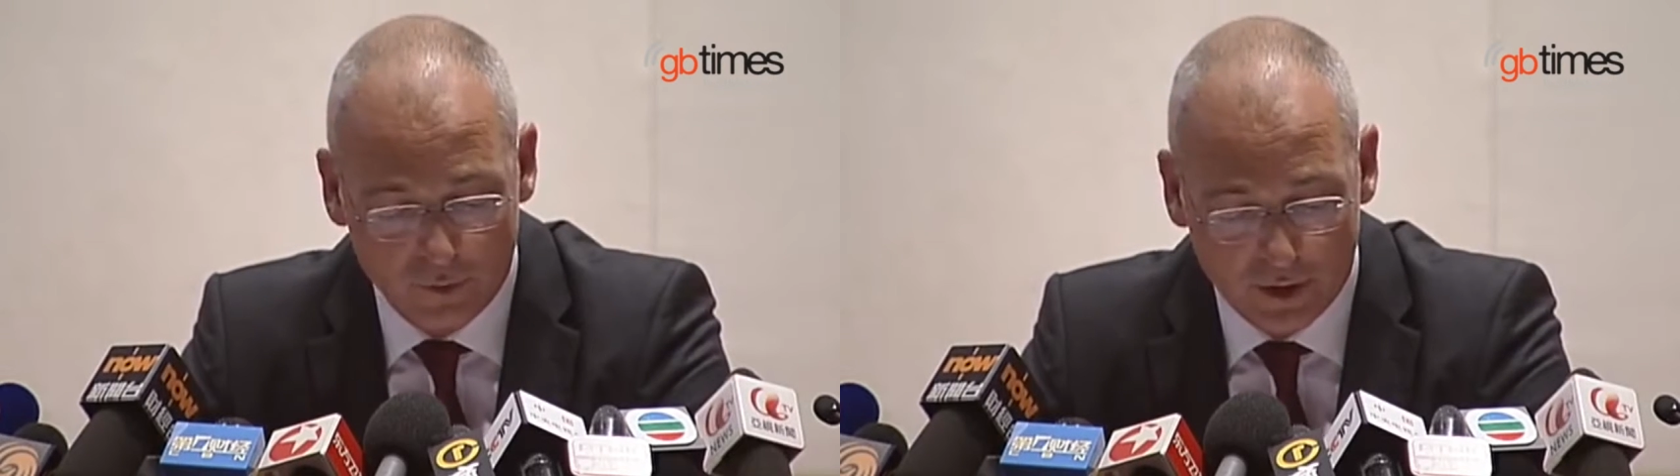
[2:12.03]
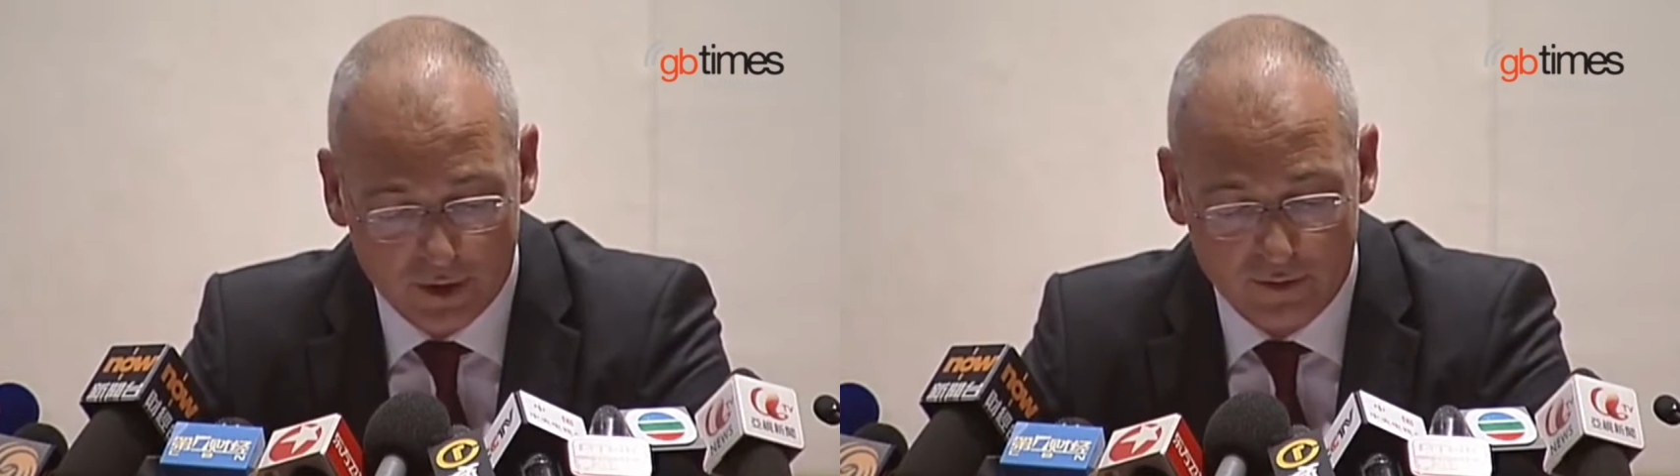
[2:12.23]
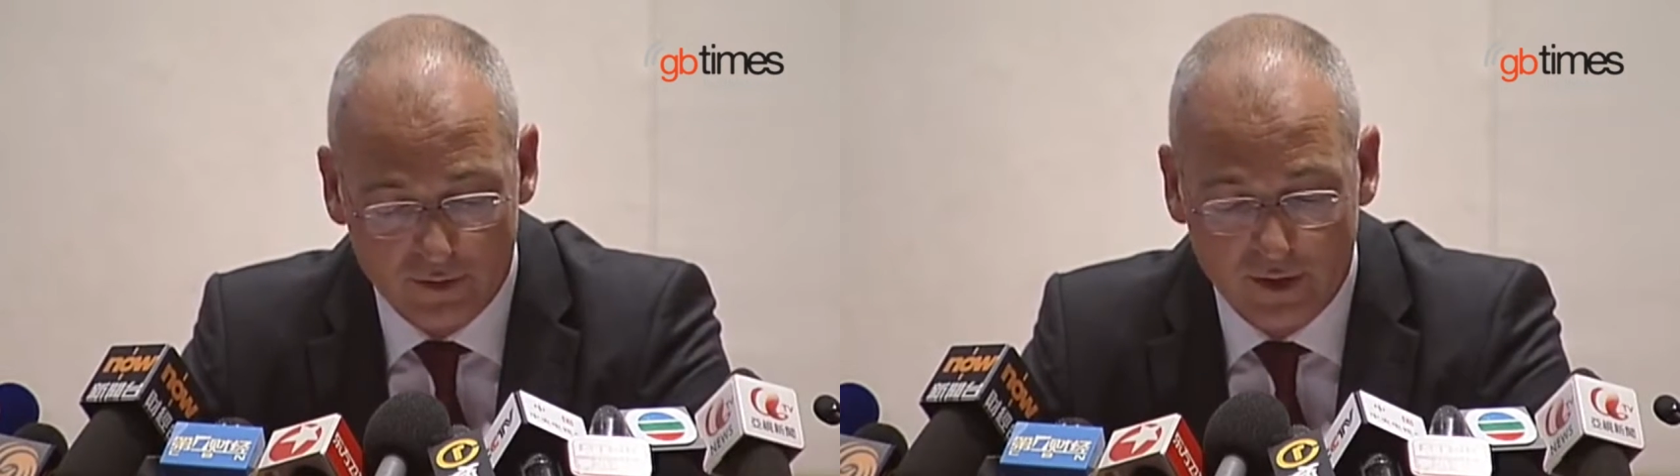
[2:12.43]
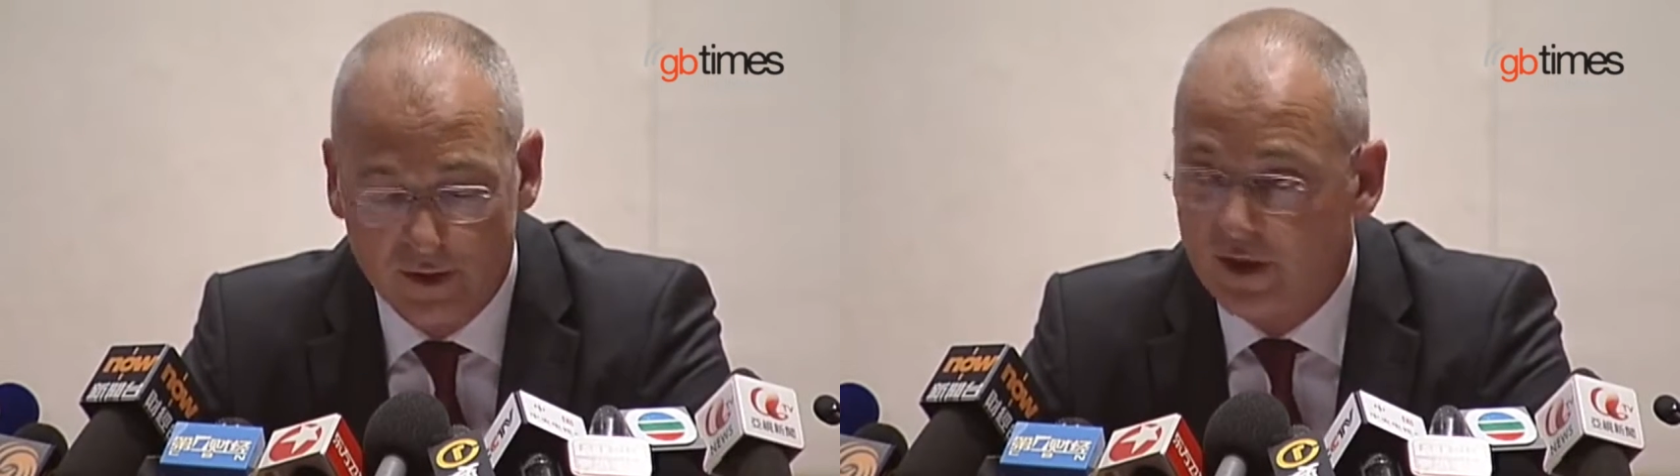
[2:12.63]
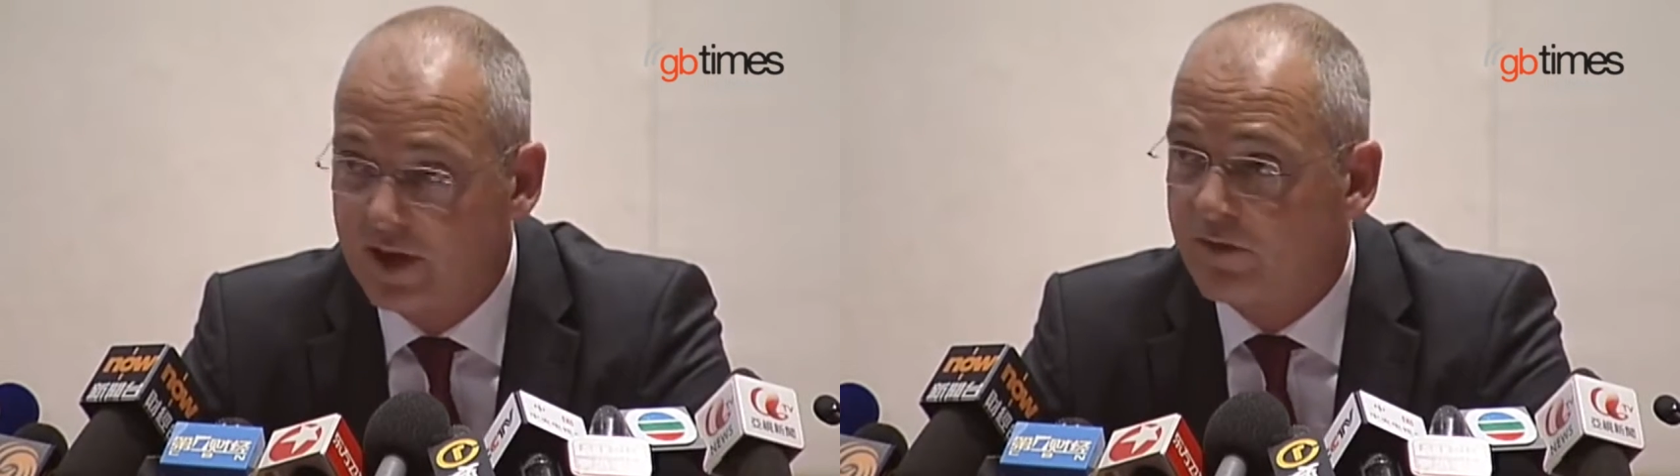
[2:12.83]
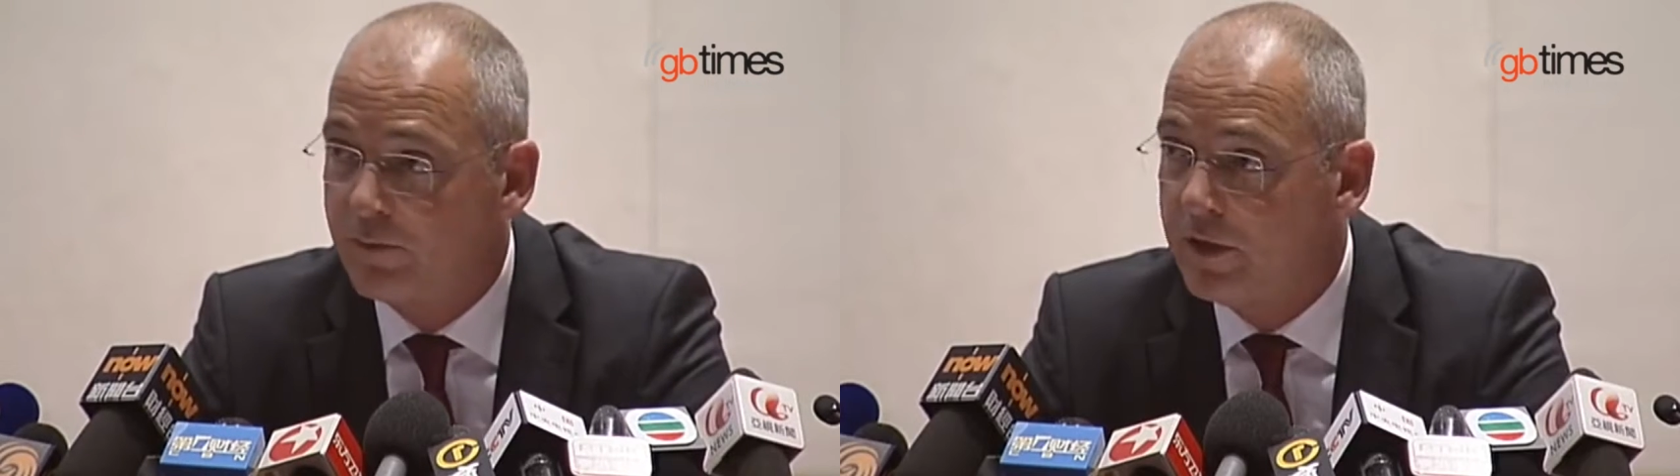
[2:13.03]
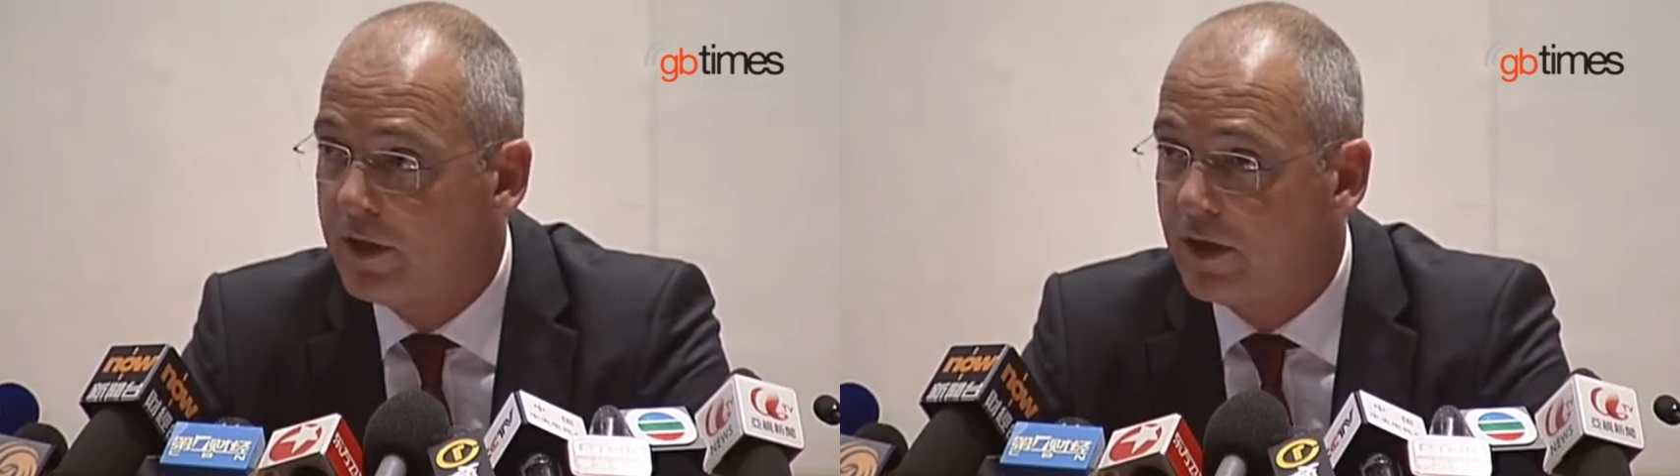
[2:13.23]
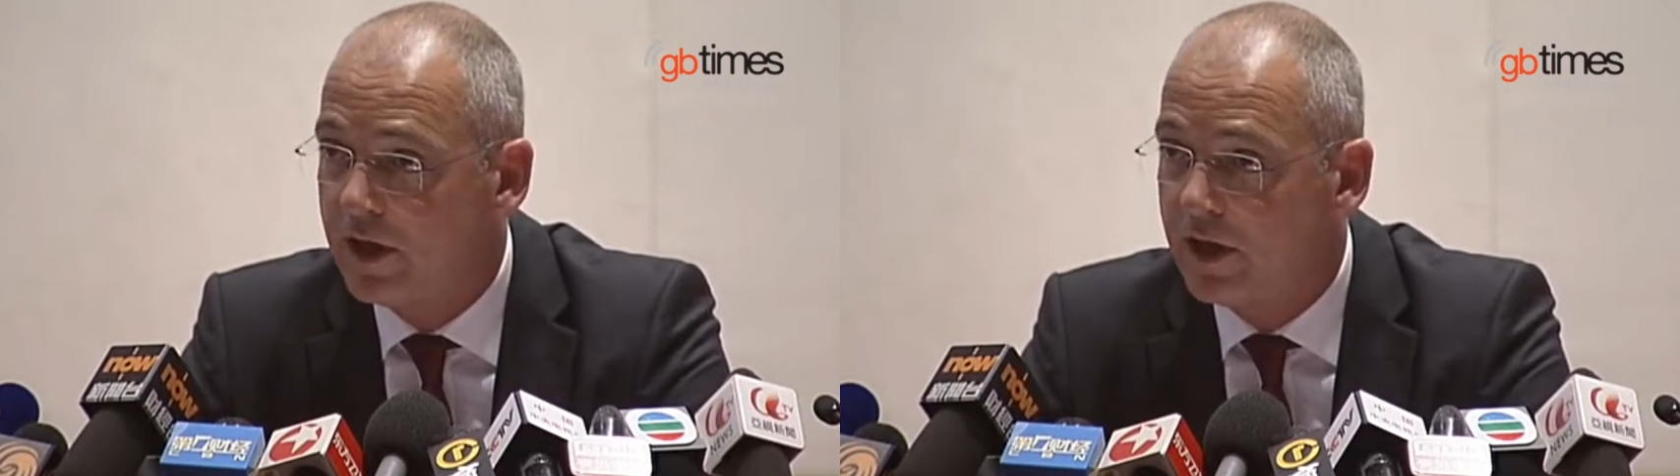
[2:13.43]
product is, be,